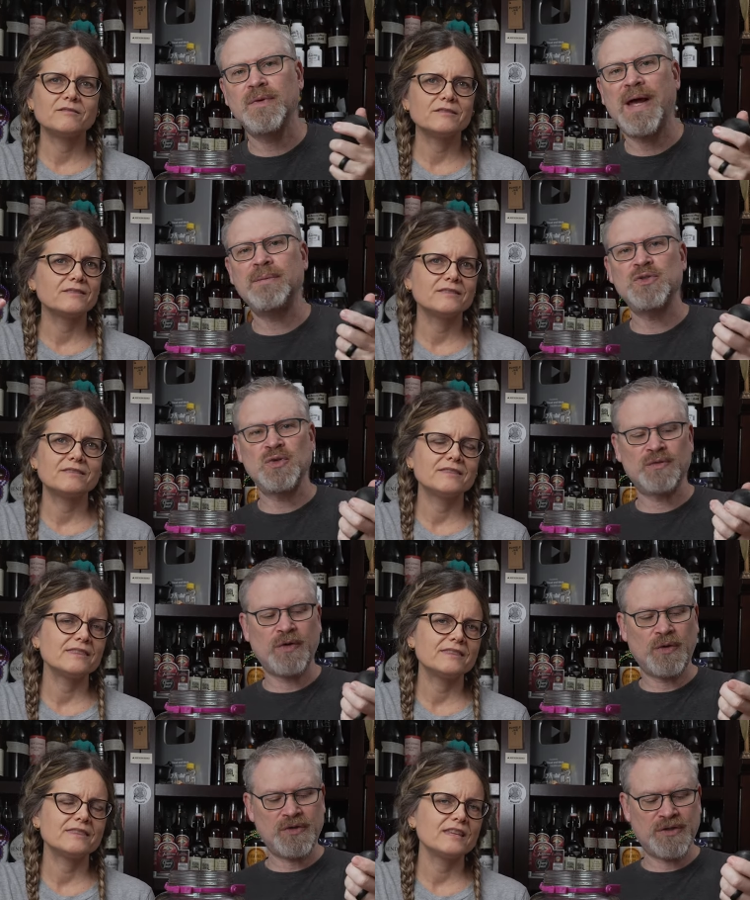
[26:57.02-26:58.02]
Speaker 1: lime juice
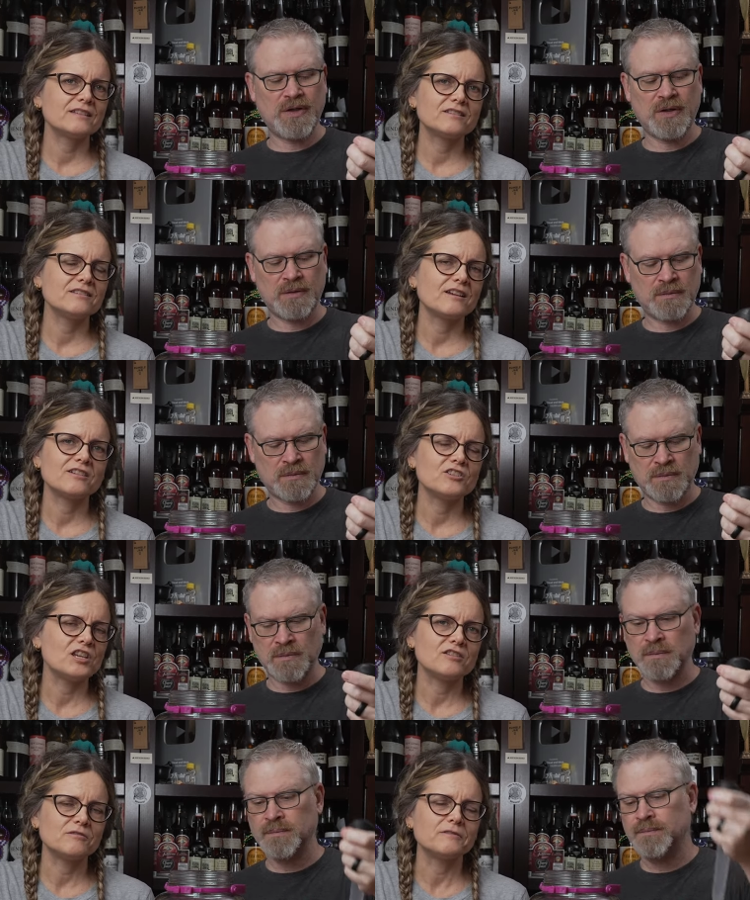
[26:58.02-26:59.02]
floaters in there. That's not
Speaker 2: going to
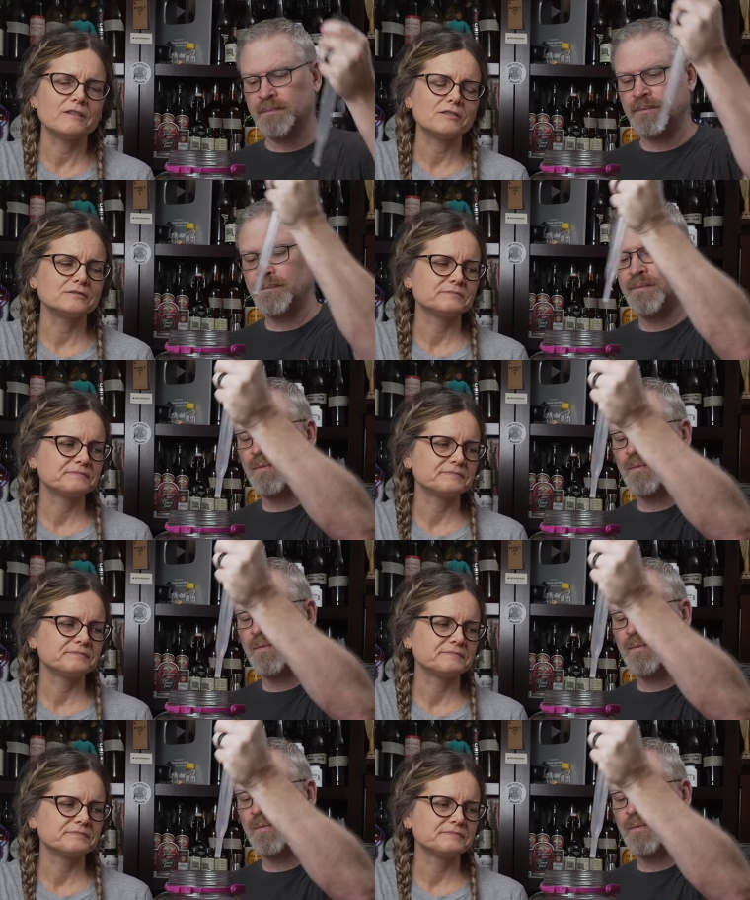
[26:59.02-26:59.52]
change the flavor.